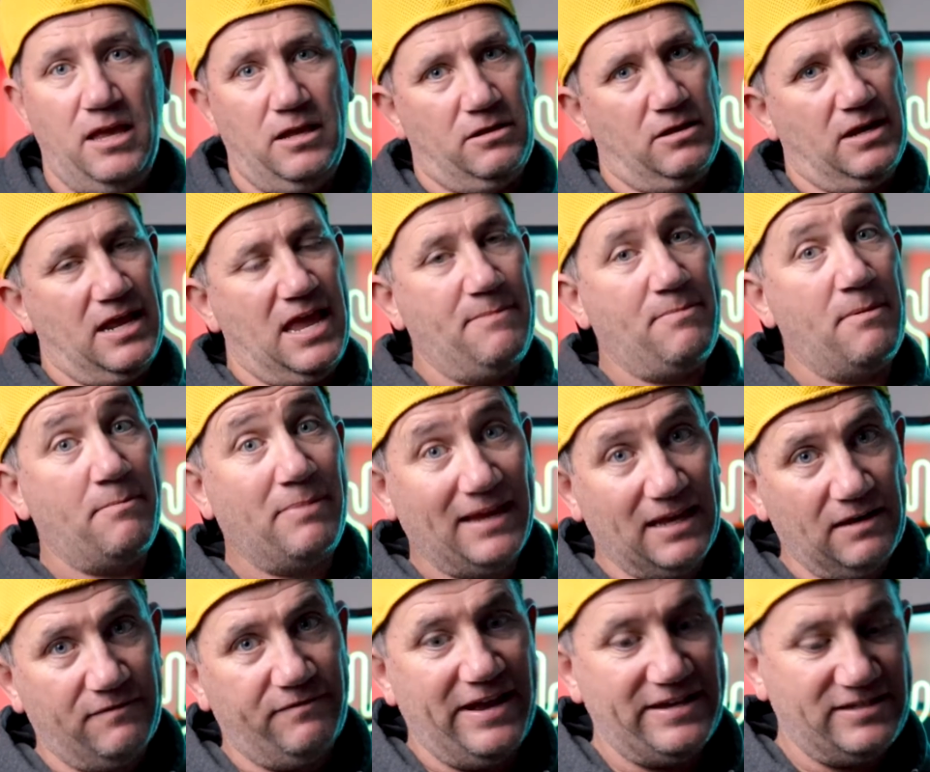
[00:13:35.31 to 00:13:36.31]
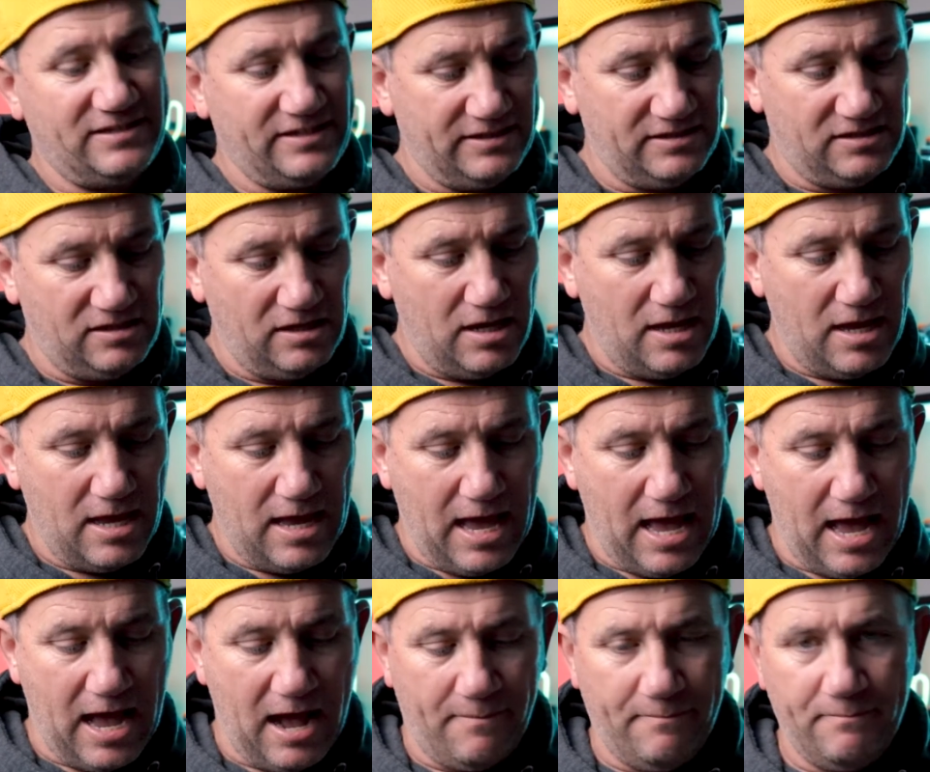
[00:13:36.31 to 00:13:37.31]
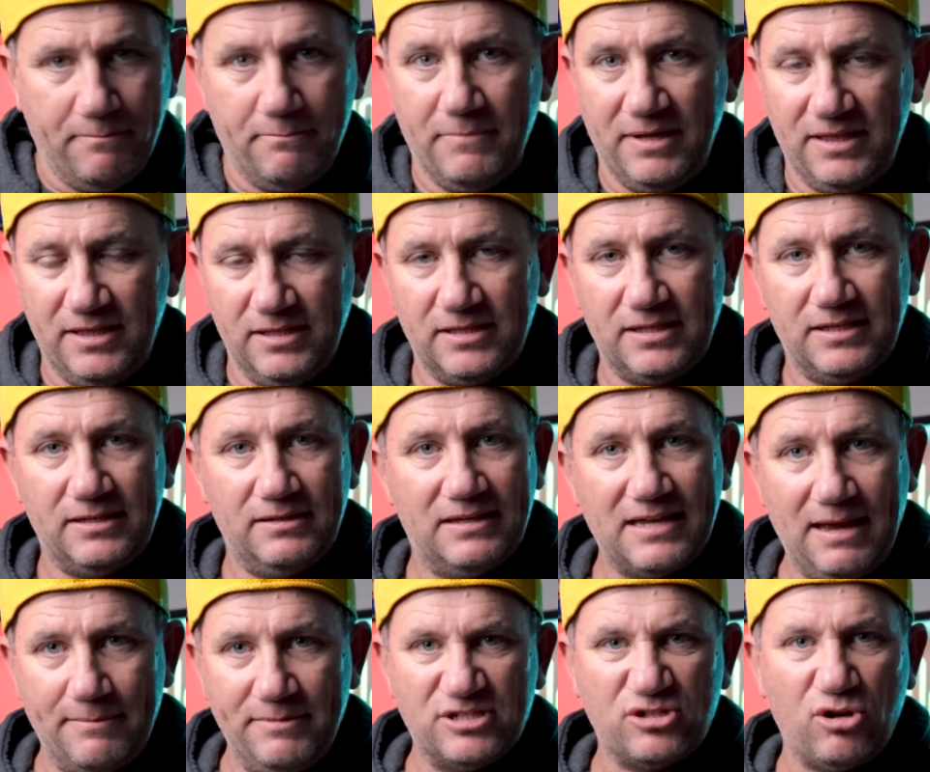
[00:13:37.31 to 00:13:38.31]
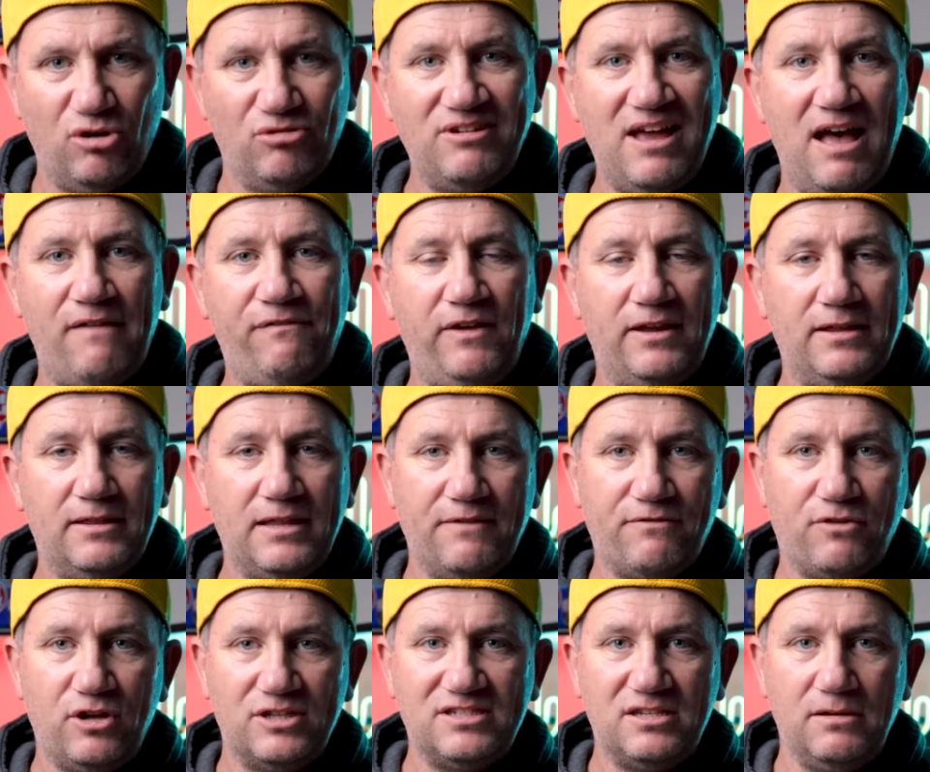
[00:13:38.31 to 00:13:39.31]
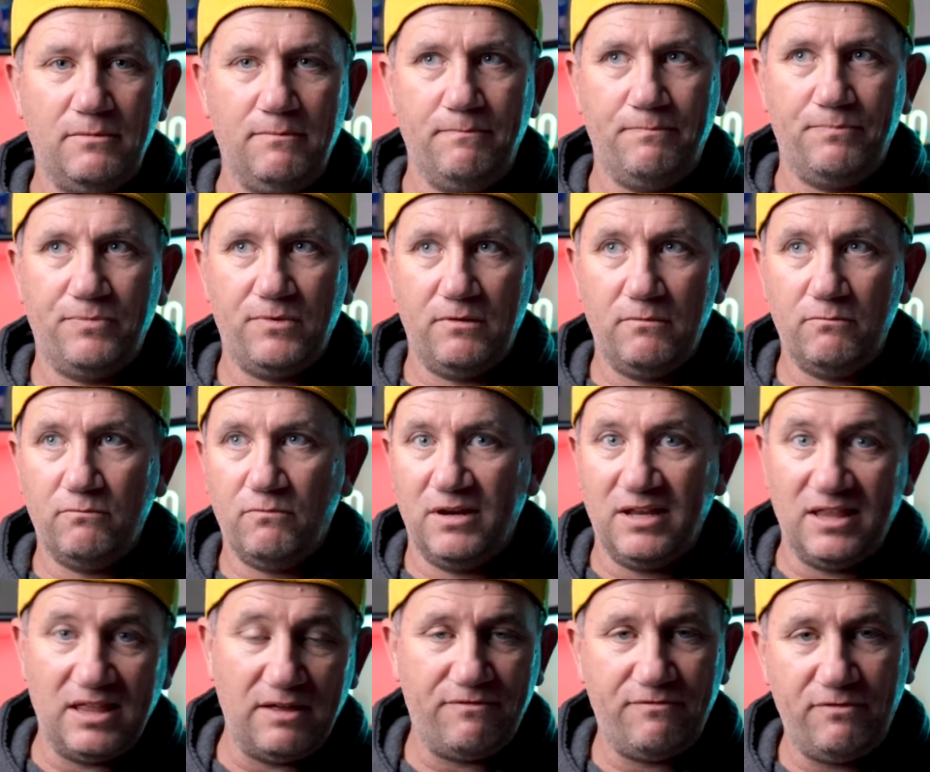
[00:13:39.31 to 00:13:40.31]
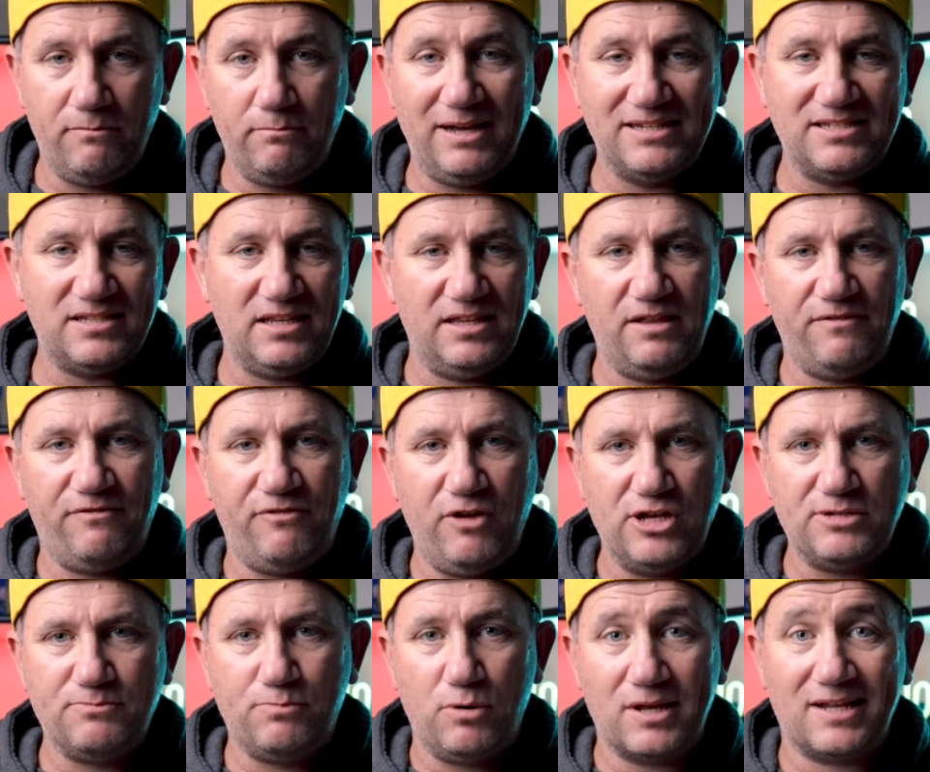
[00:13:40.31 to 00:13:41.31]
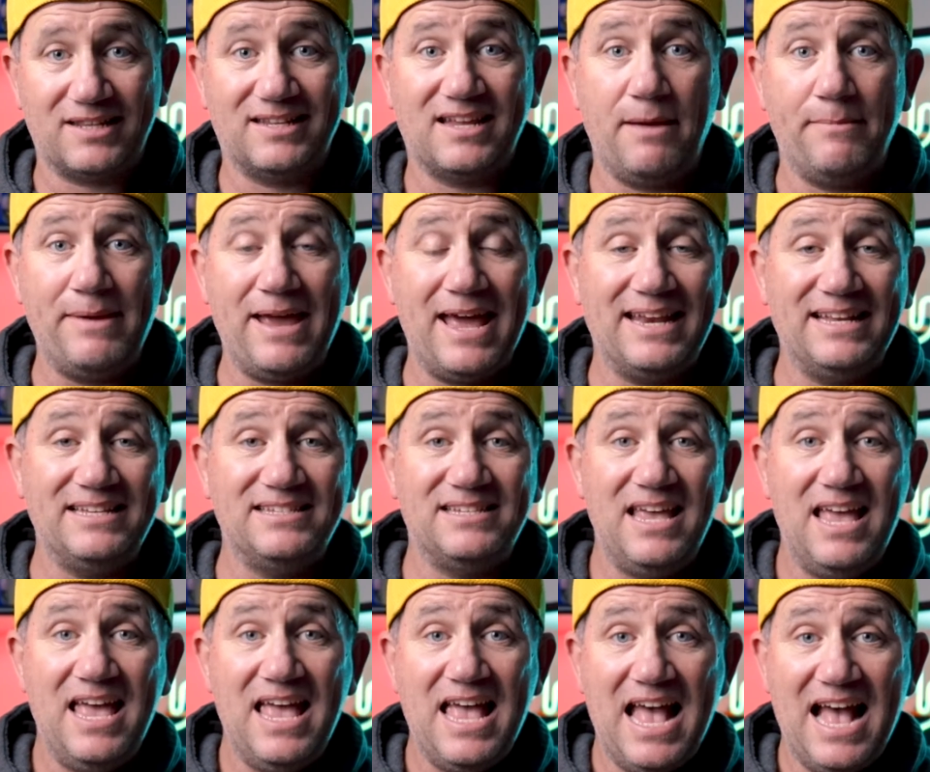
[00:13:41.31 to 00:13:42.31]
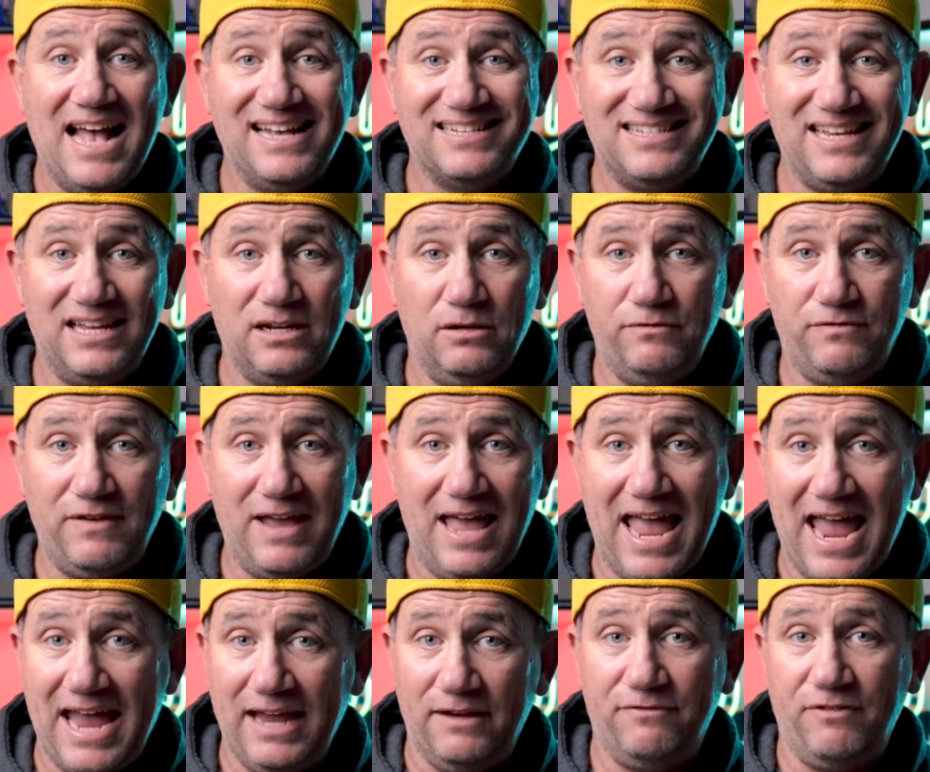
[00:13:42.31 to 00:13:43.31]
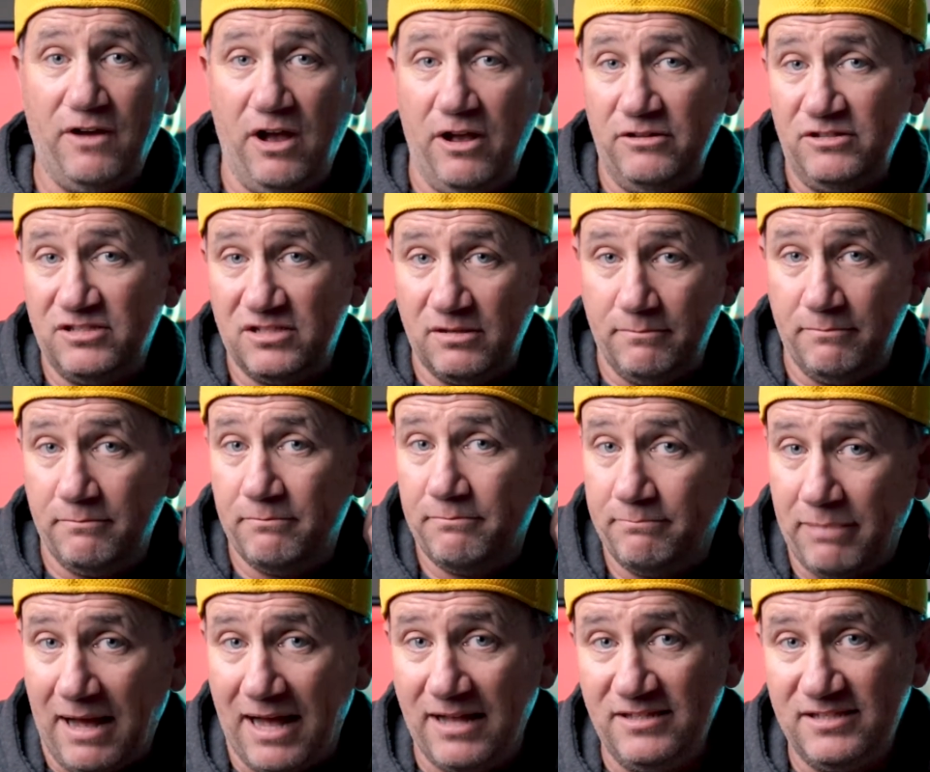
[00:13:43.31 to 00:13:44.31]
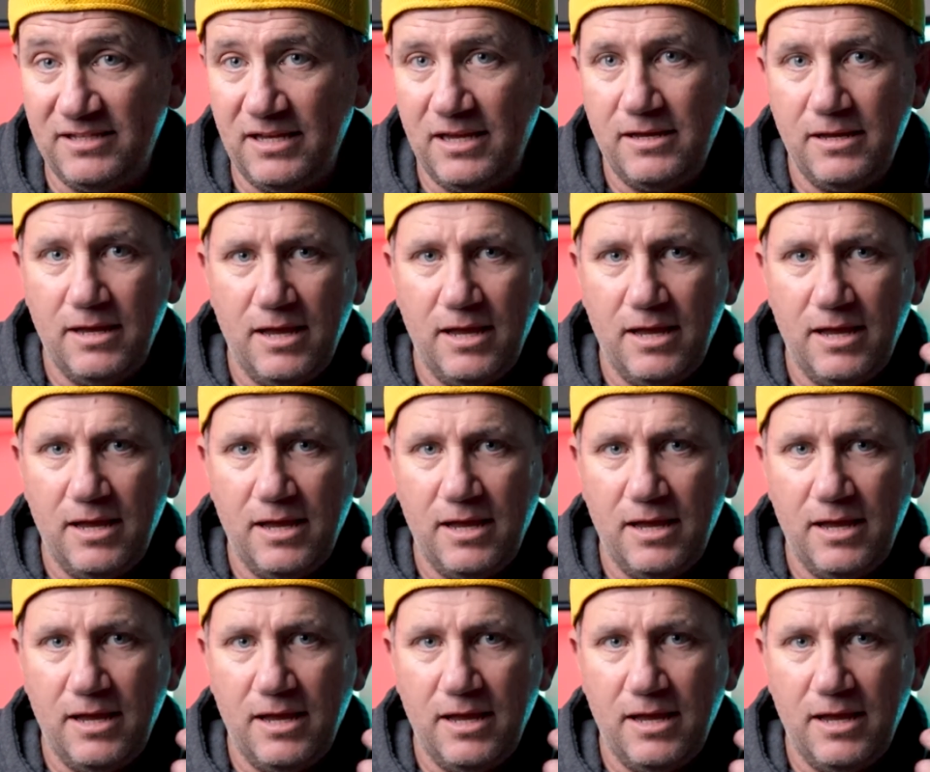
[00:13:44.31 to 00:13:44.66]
Got a heap of big investors. But the company's called Nothing. They've got their first product come out is a set of headphones, some buds.